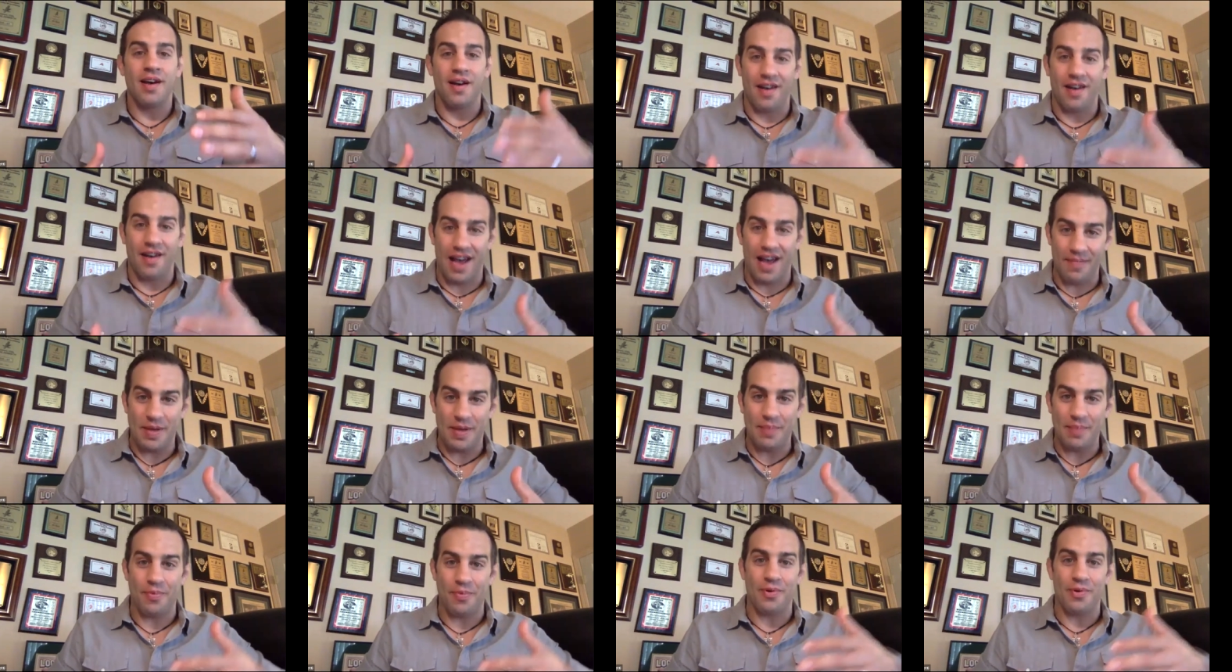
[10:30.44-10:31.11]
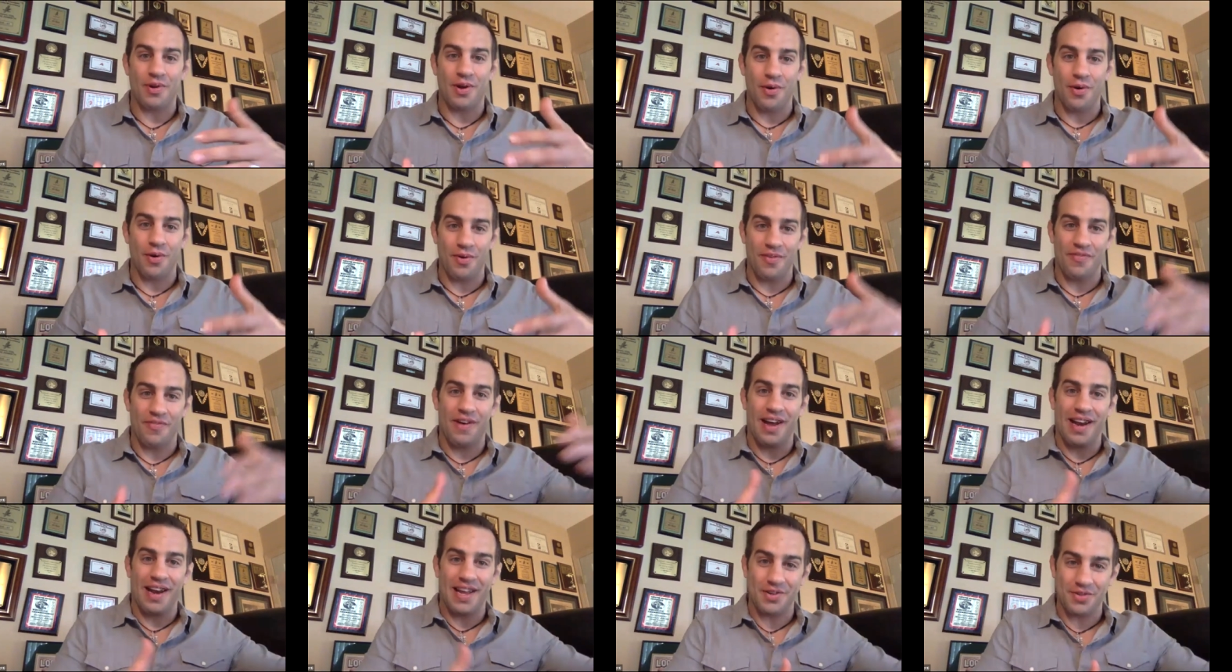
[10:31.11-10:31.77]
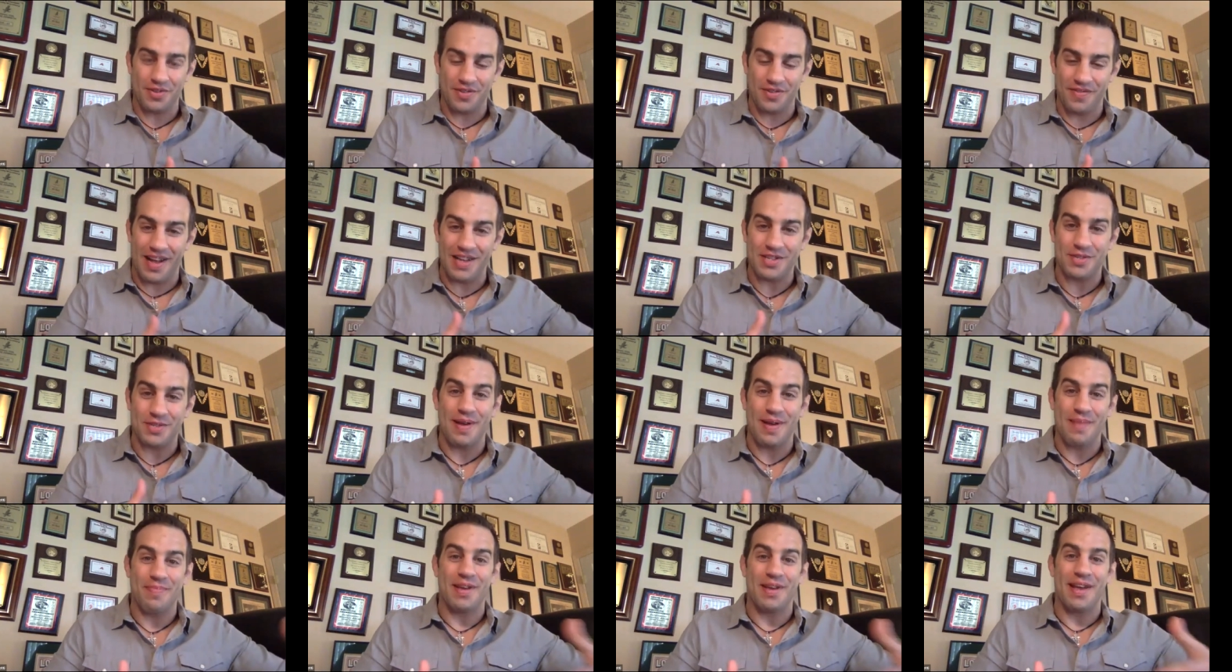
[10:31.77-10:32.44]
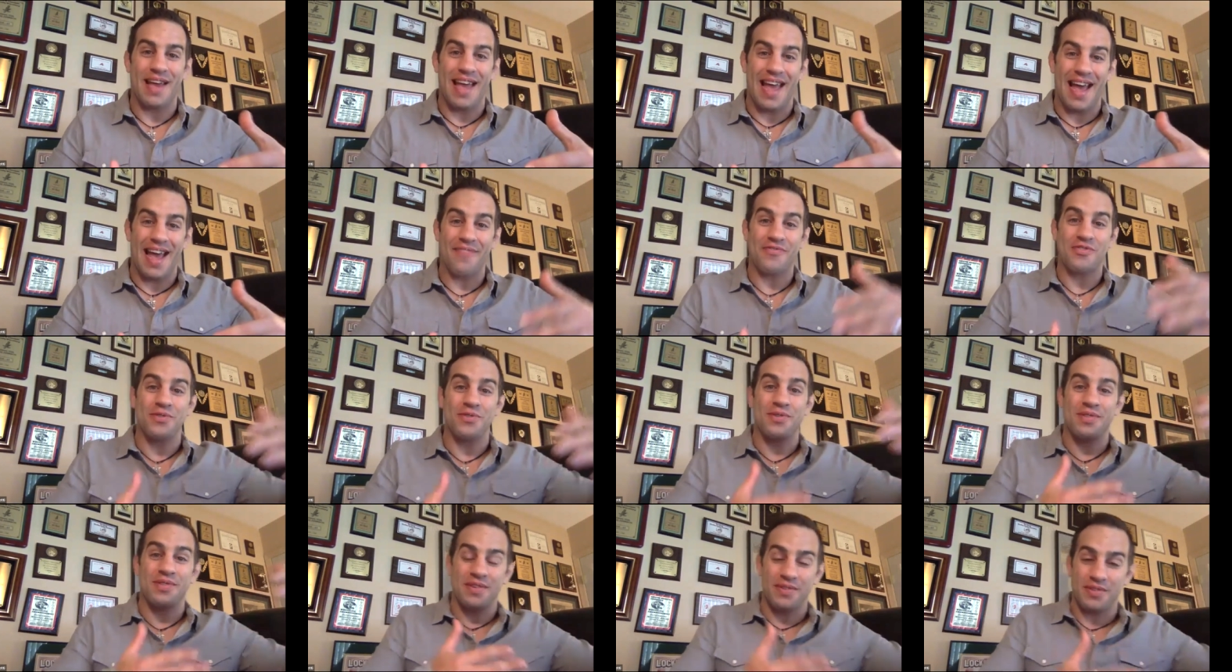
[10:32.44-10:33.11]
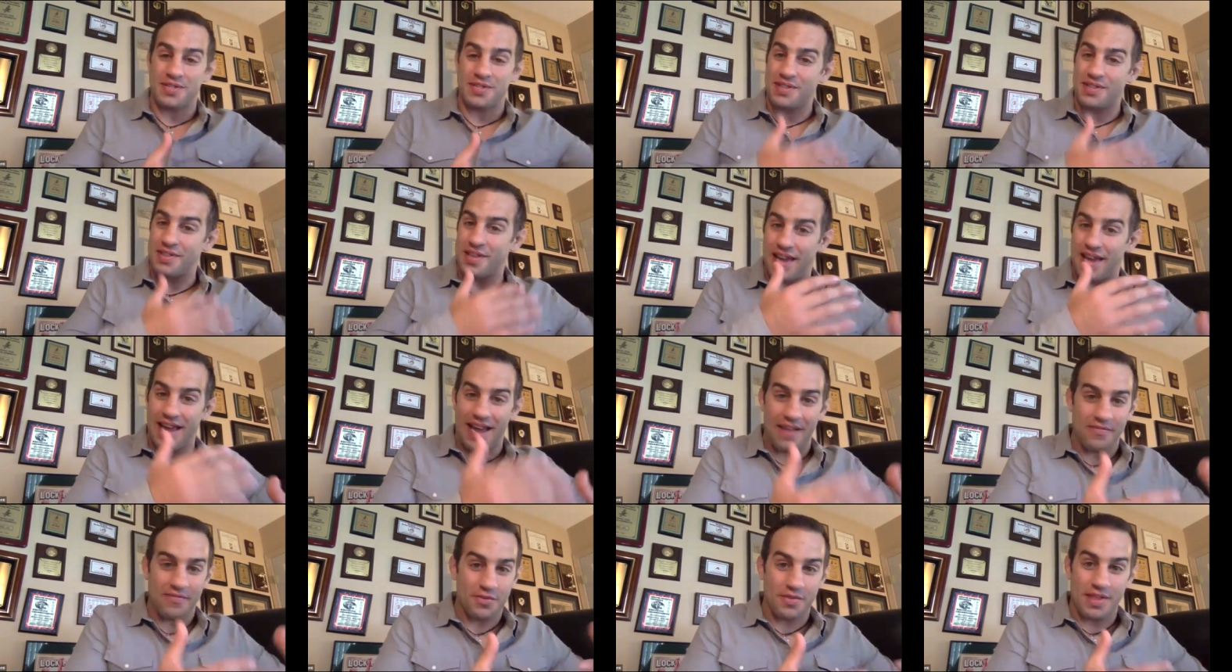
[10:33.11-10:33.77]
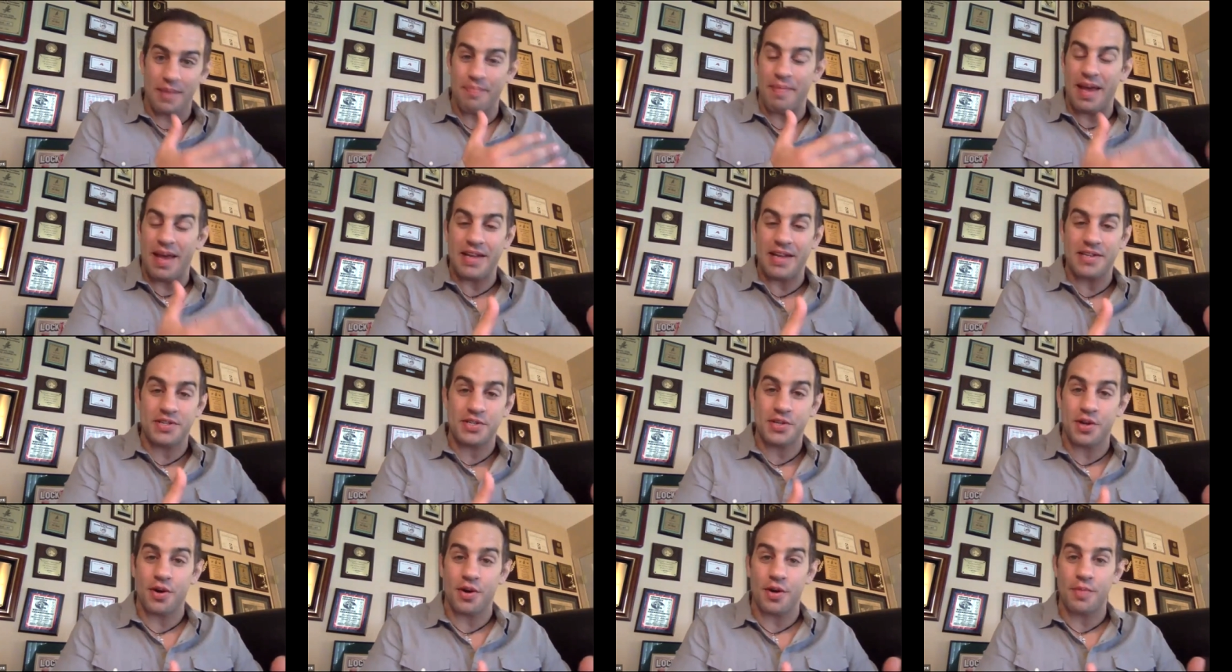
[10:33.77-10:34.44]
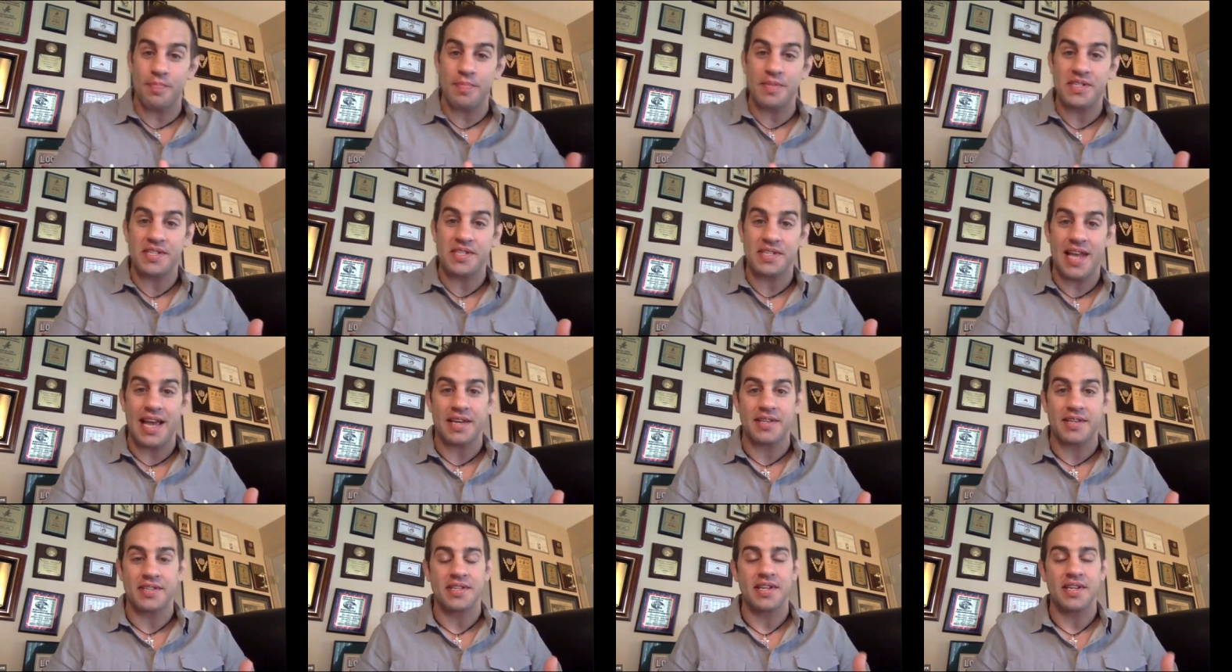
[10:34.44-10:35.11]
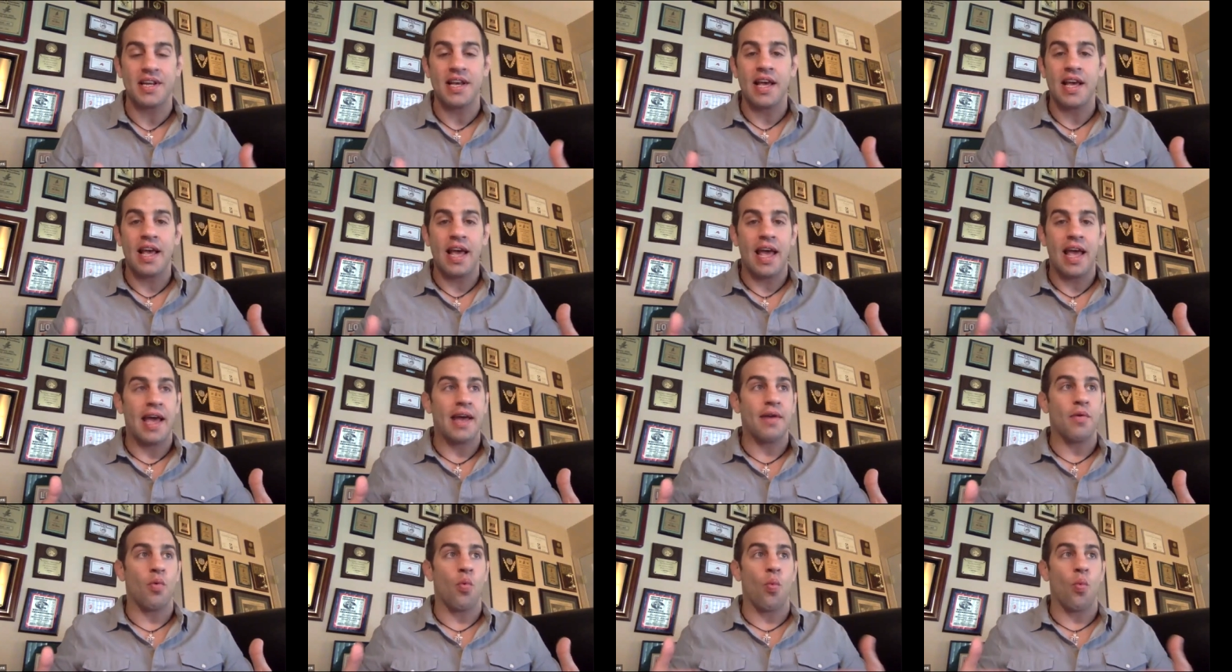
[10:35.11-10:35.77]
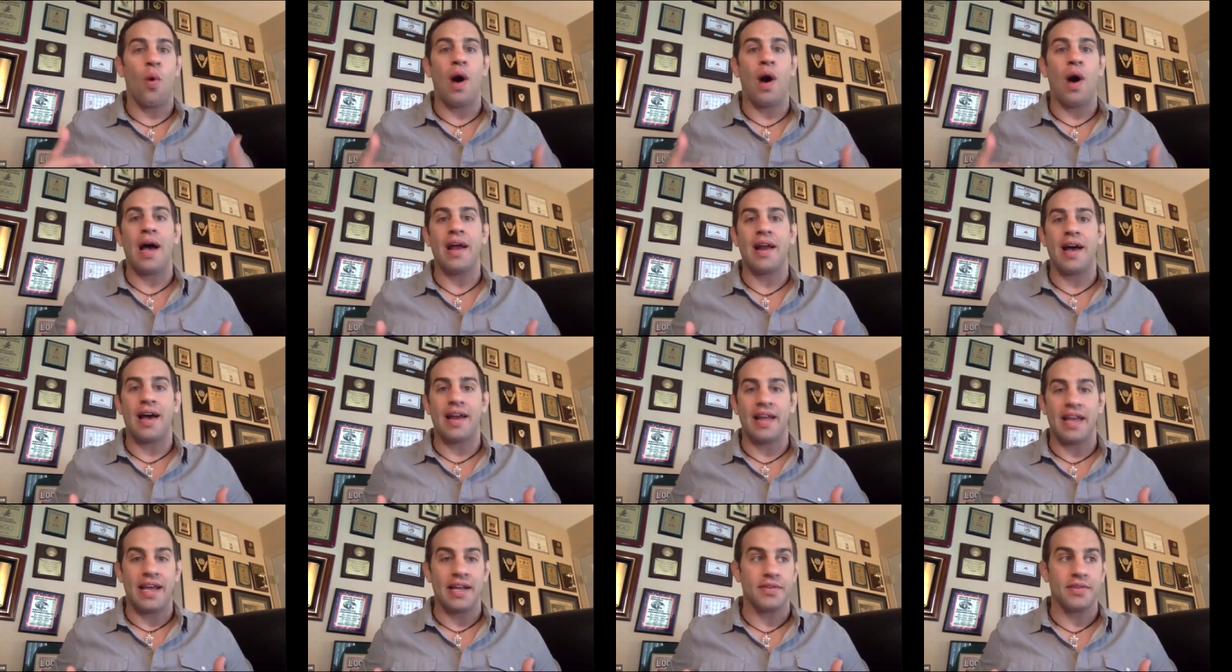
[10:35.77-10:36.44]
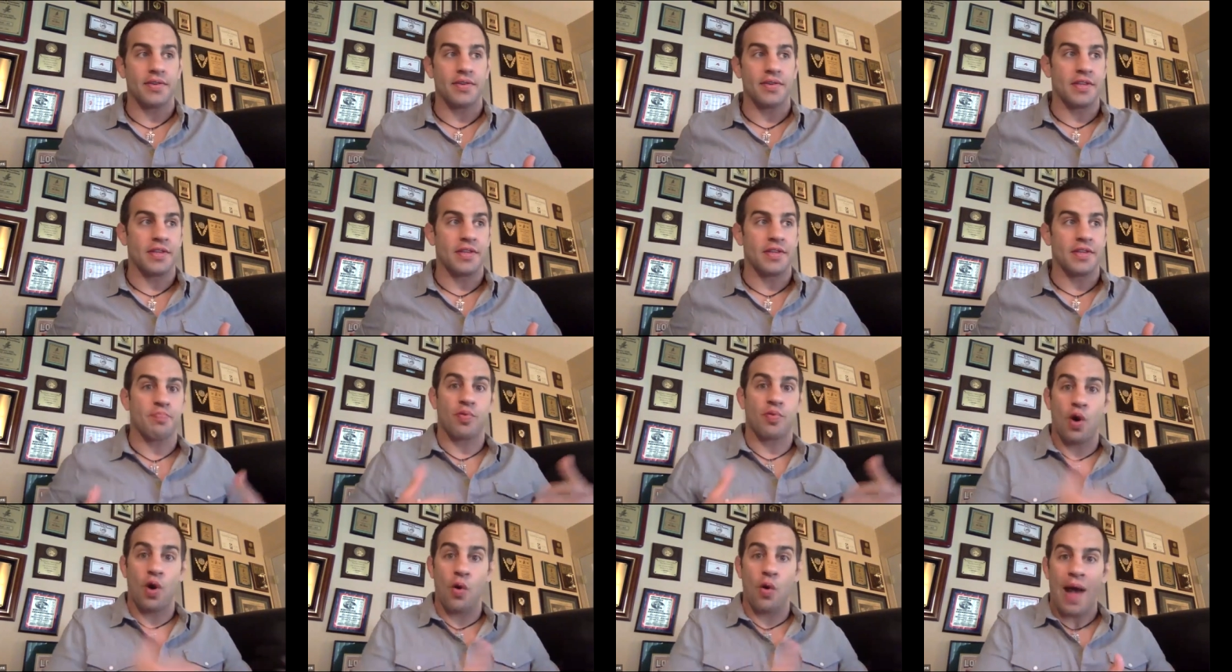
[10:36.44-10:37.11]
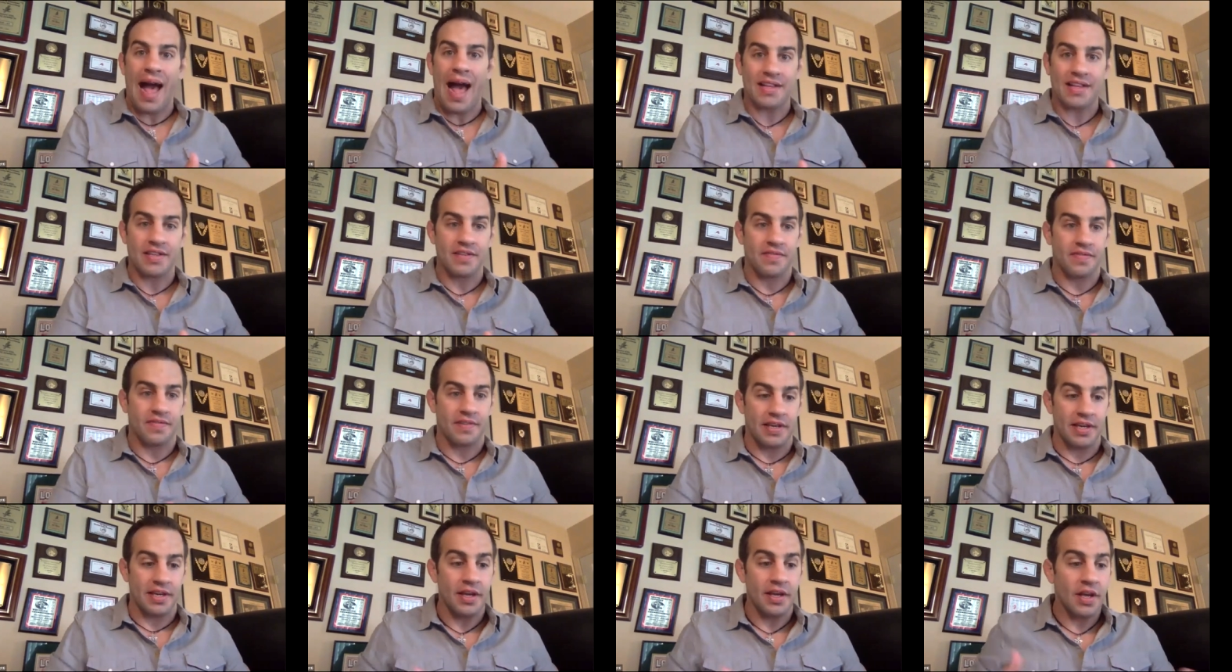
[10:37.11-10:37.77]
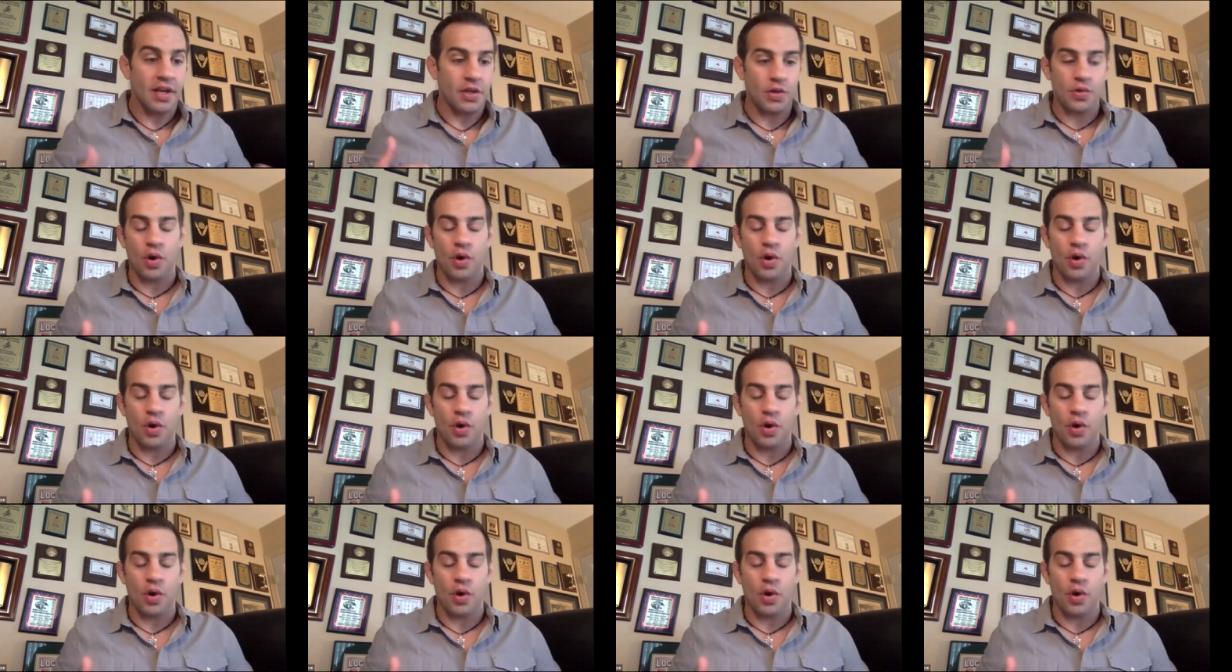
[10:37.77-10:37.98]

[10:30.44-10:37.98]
A lot of people would go to a financial advisor maybe after they made certain mistakes. And why not handle this proactively?